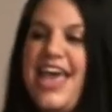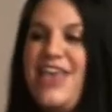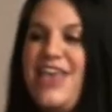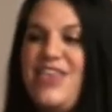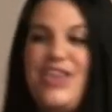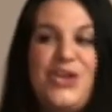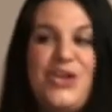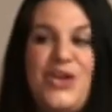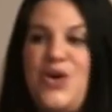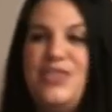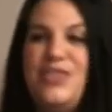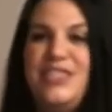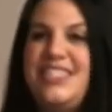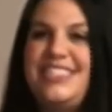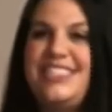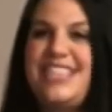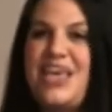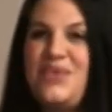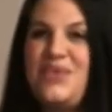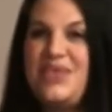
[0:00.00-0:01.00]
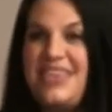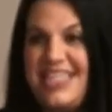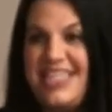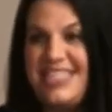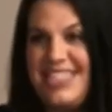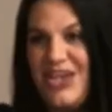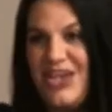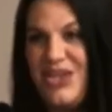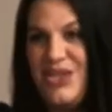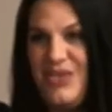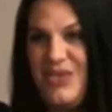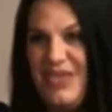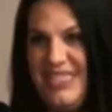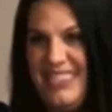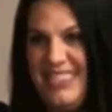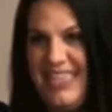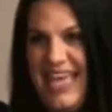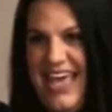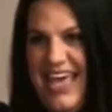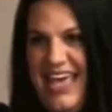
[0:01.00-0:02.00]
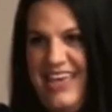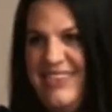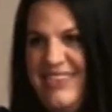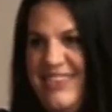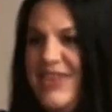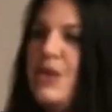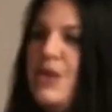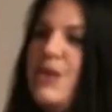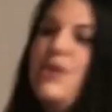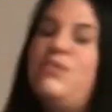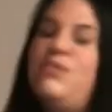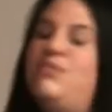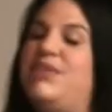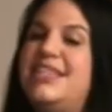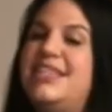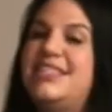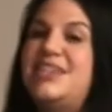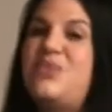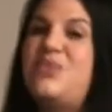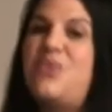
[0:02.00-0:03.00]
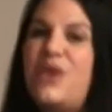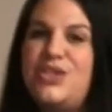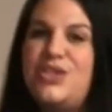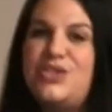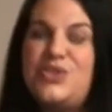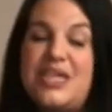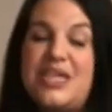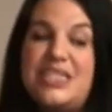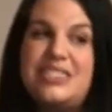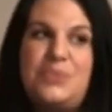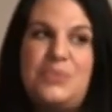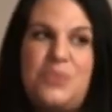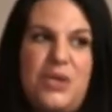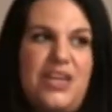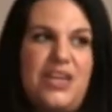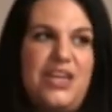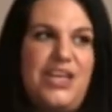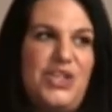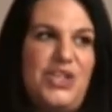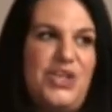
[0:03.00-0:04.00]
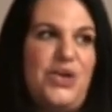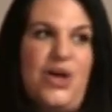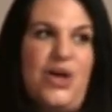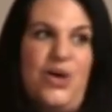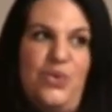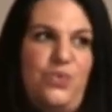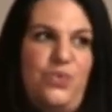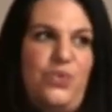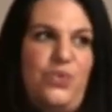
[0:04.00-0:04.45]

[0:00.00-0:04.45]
and then only say what they tell you to say, because I want you guys to put it in your